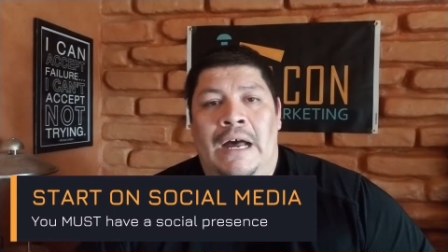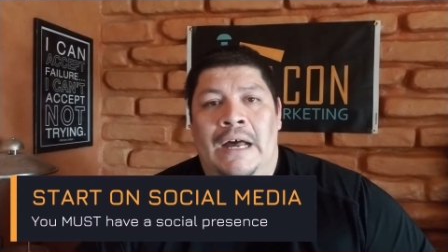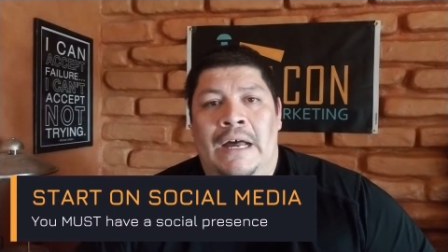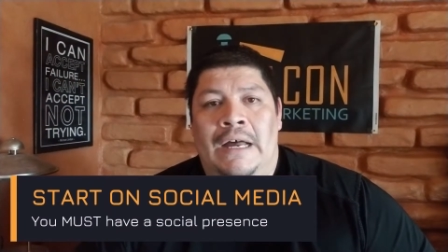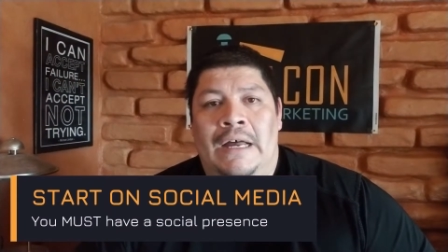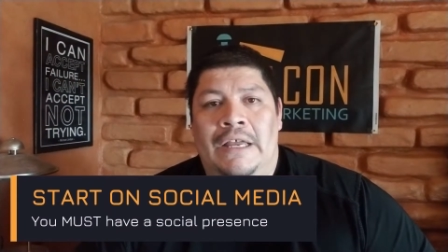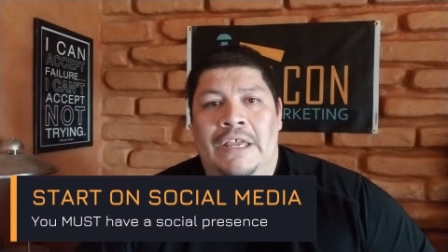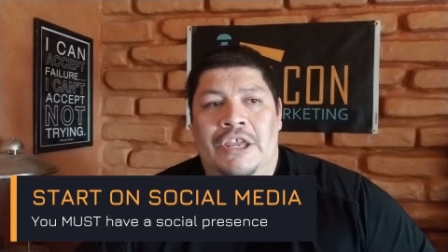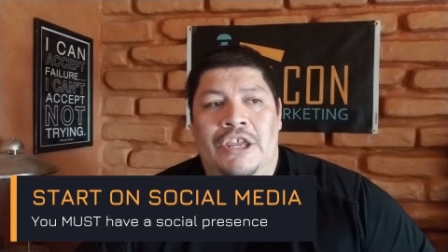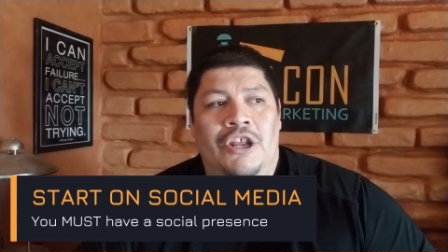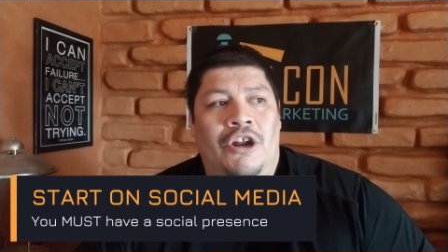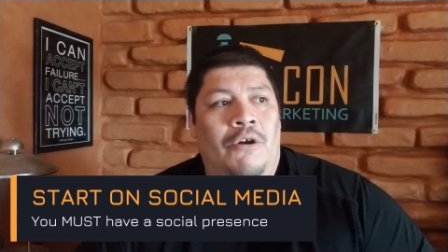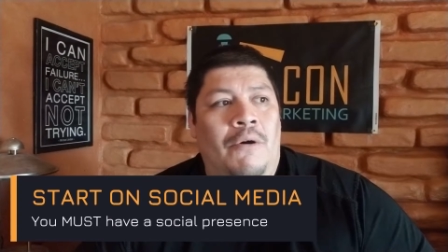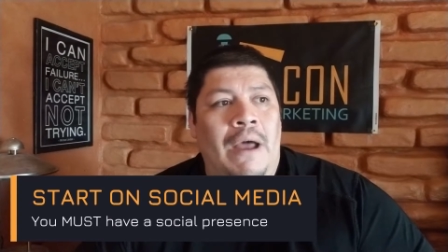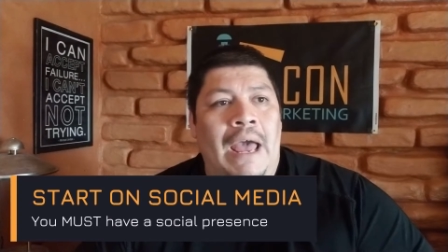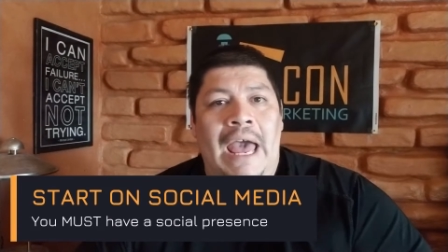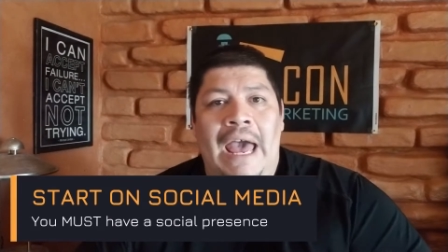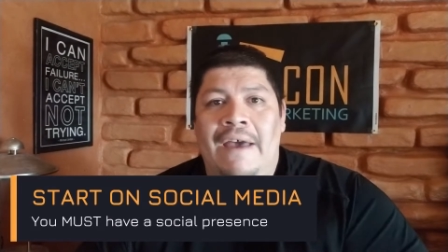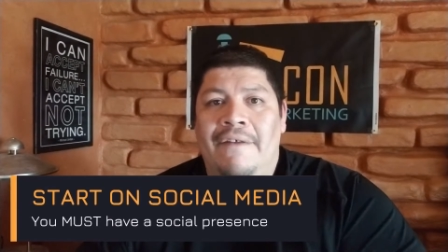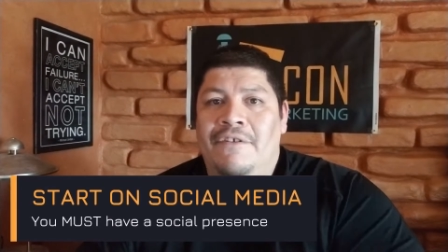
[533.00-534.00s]
You don't
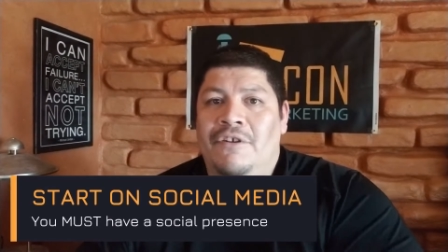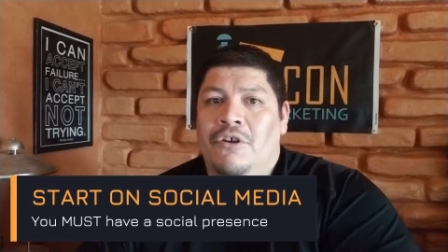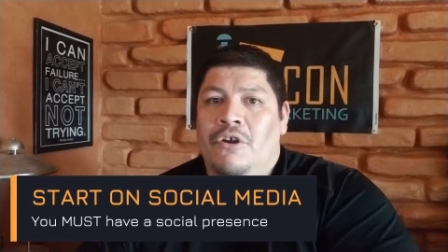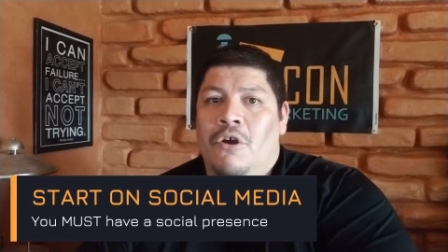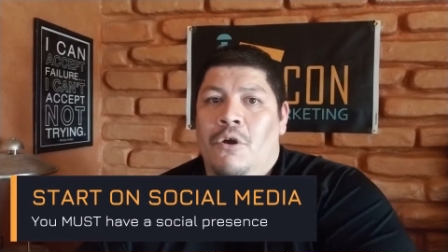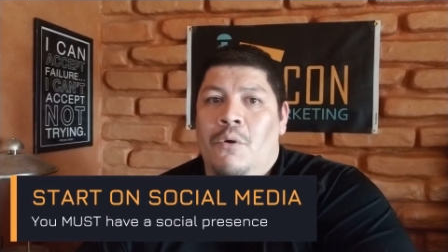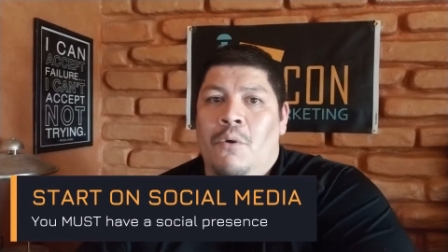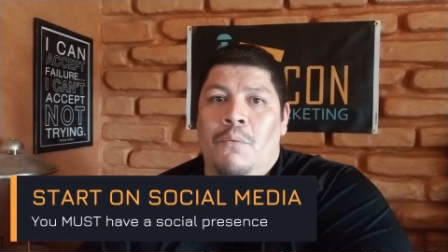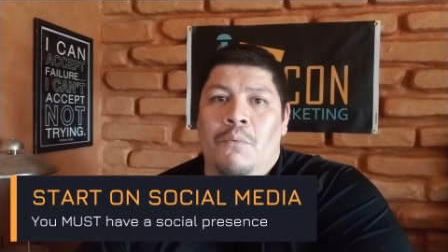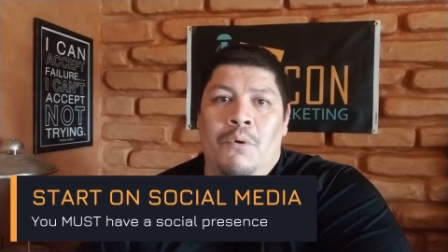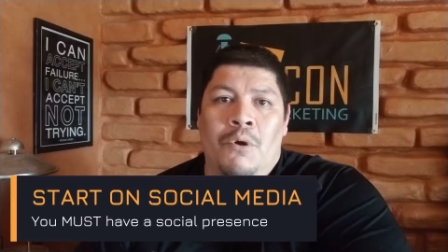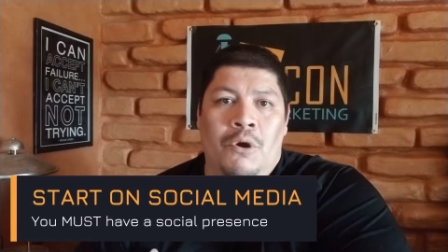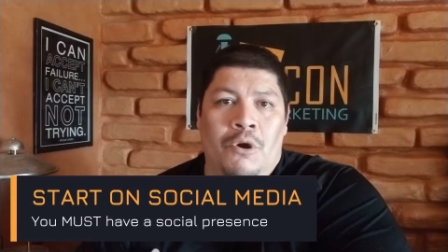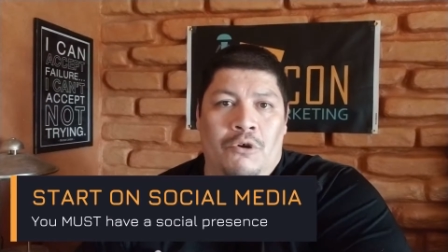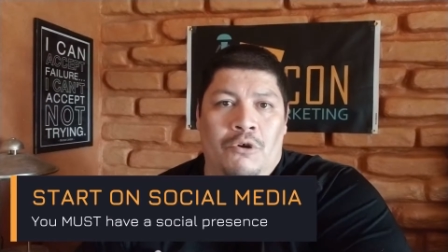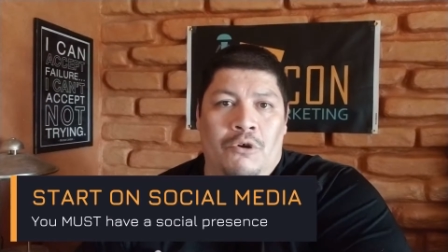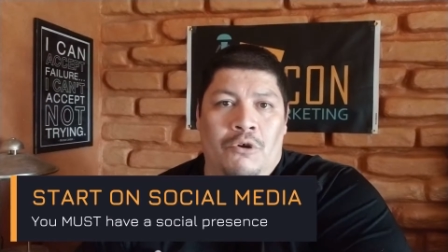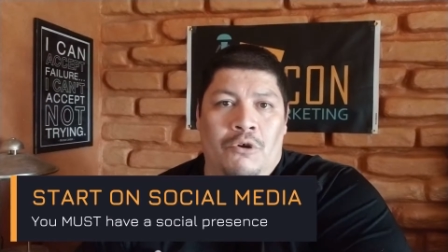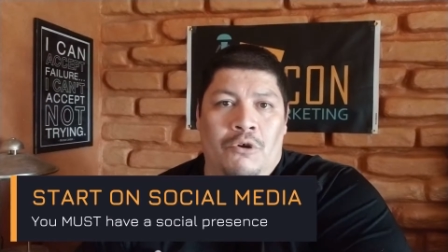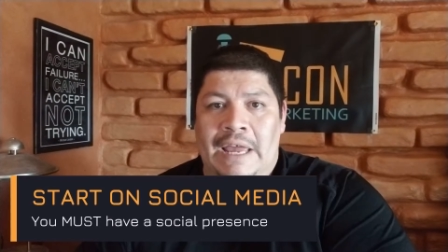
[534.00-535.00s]
have to go
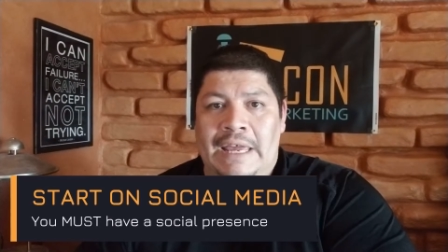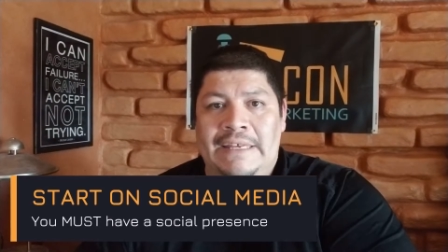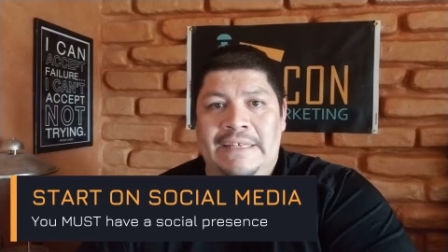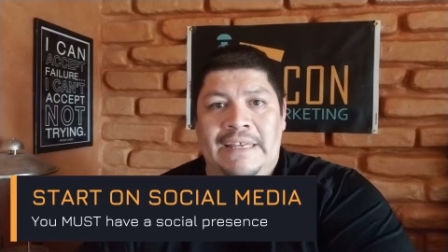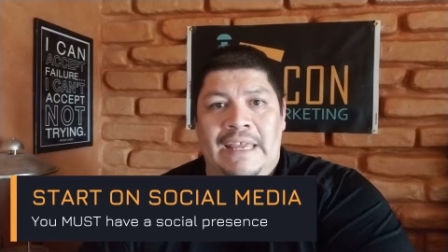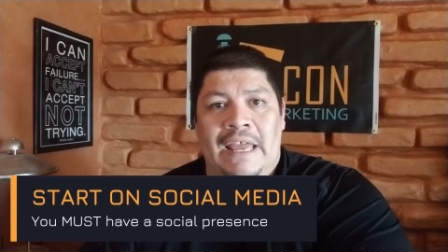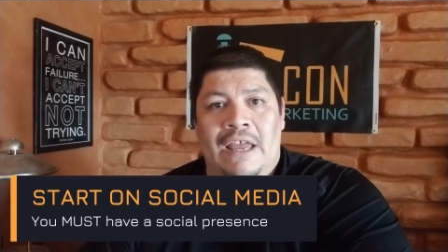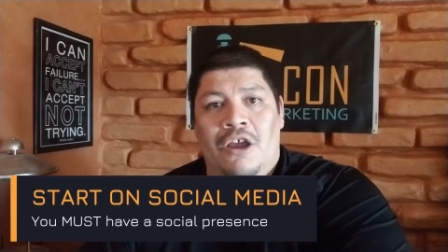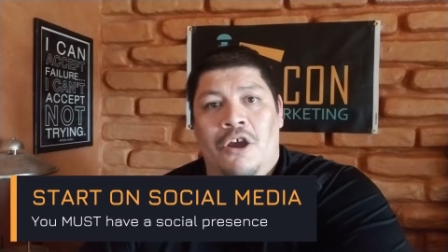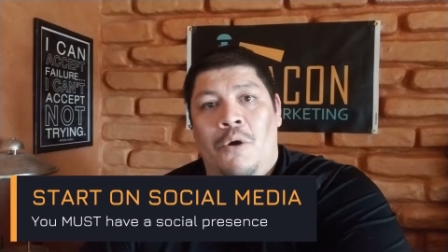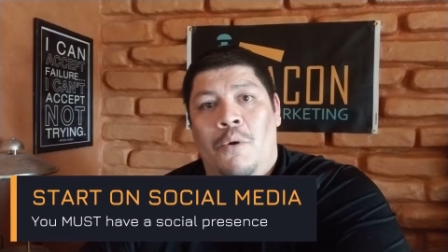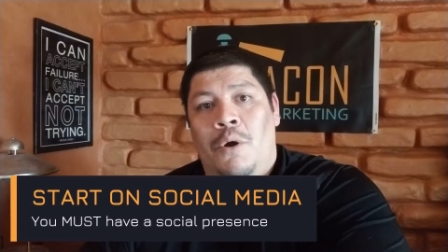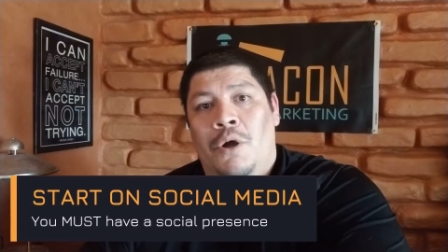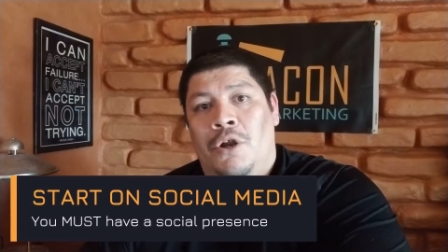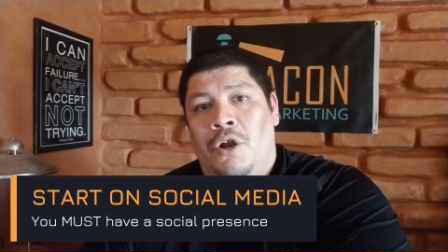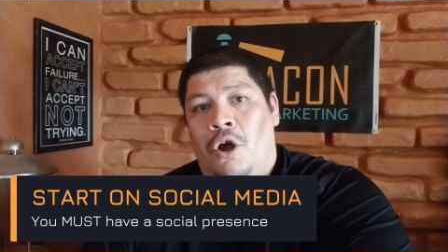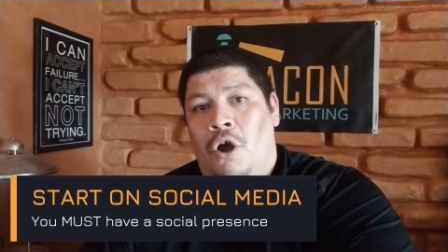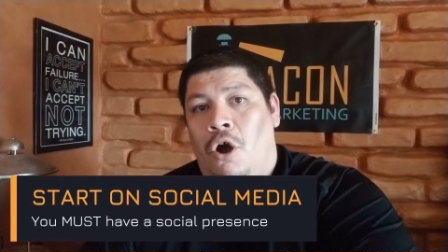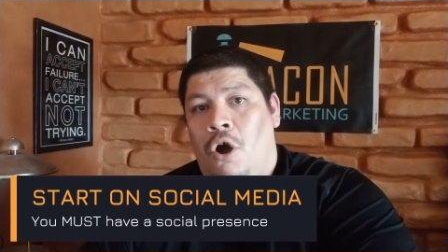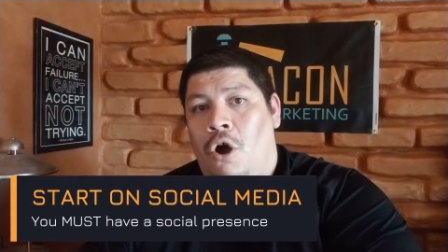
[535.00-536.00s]
crazy and go on
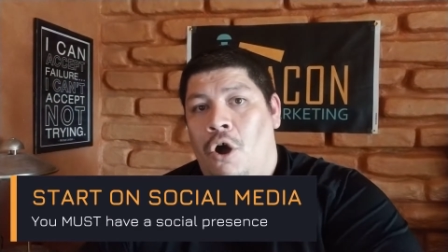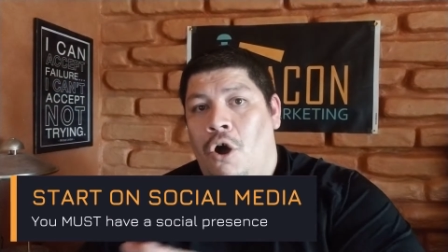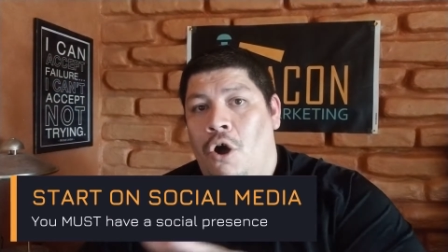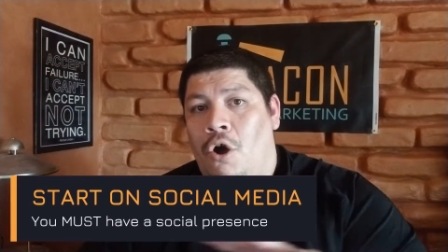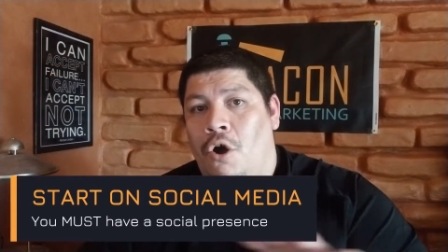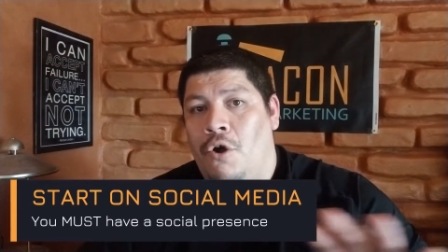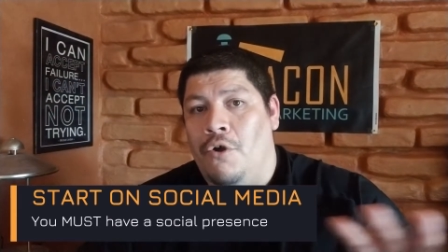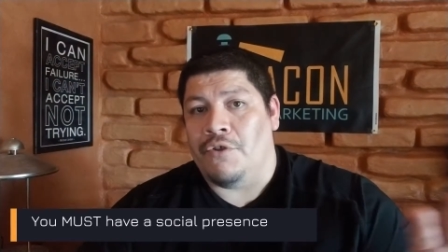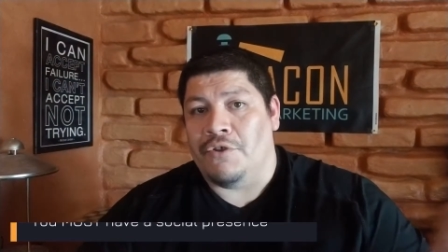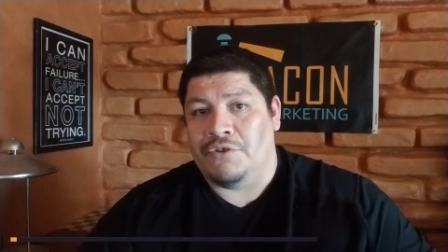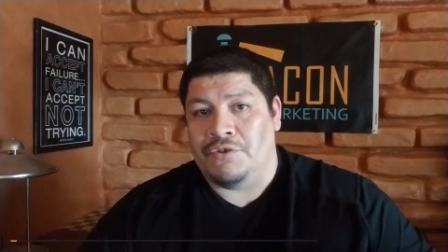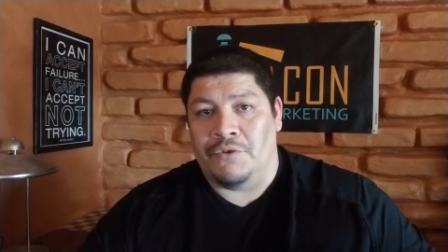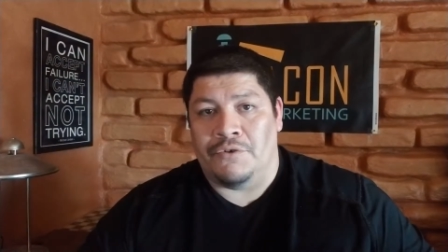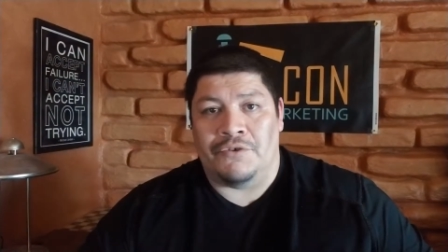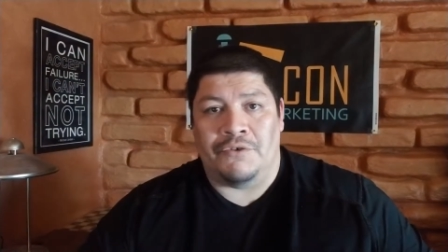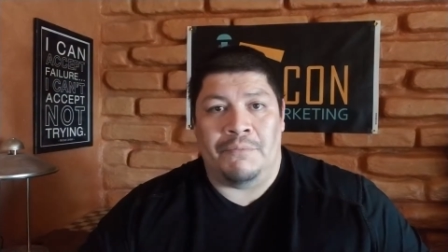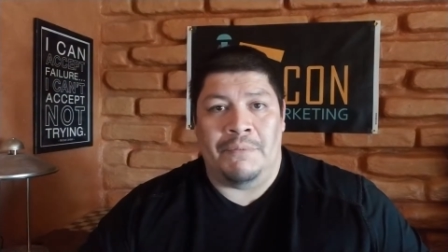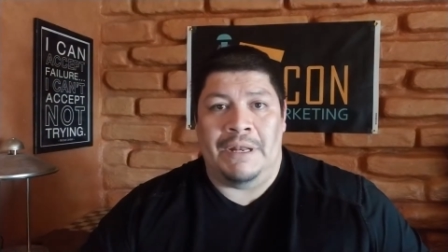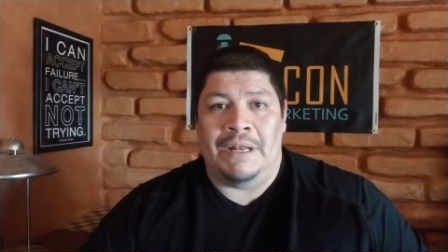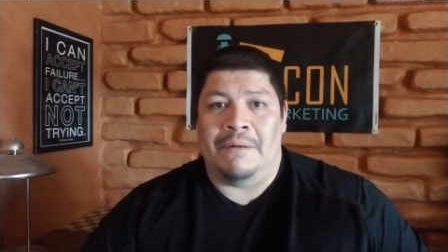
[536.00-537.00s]
all the
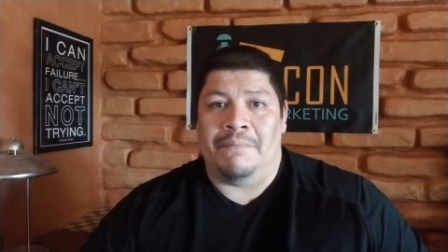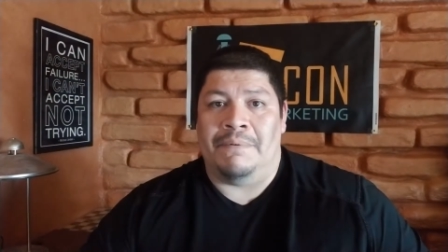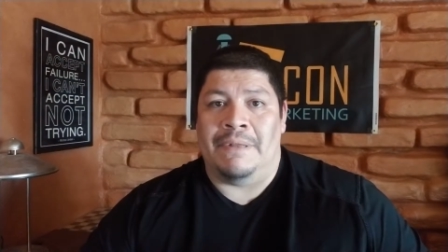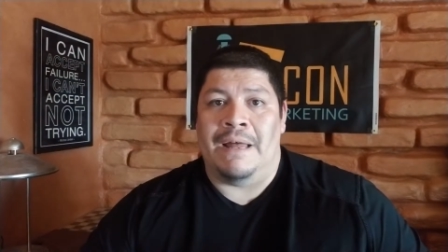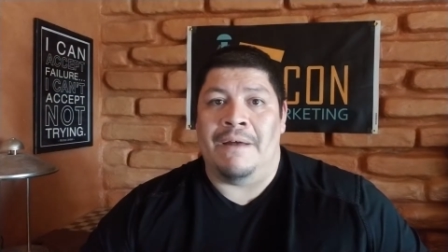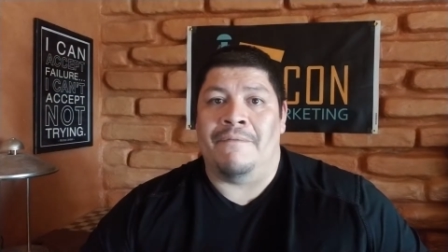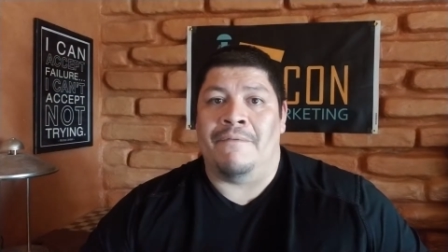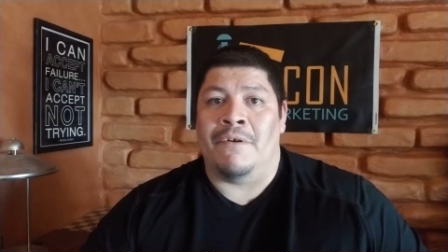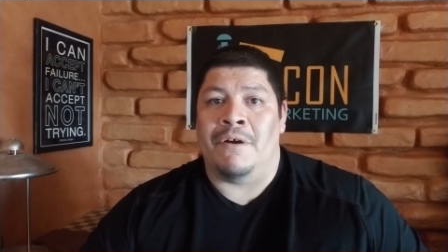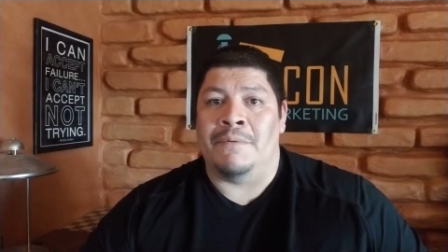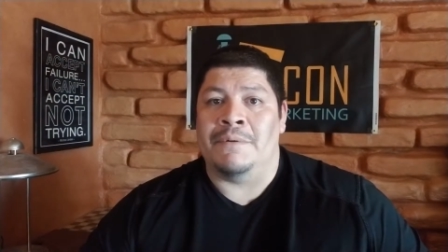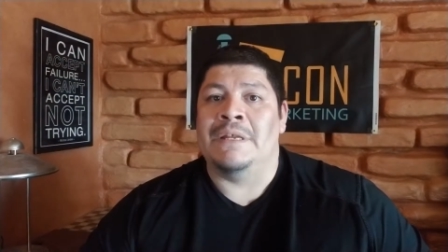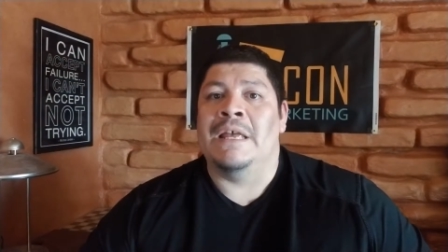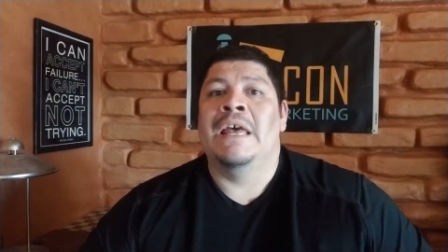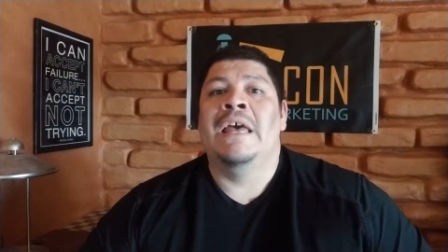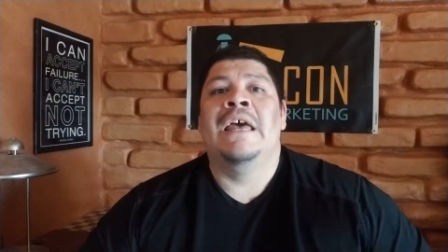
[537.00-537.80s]
social media platforms.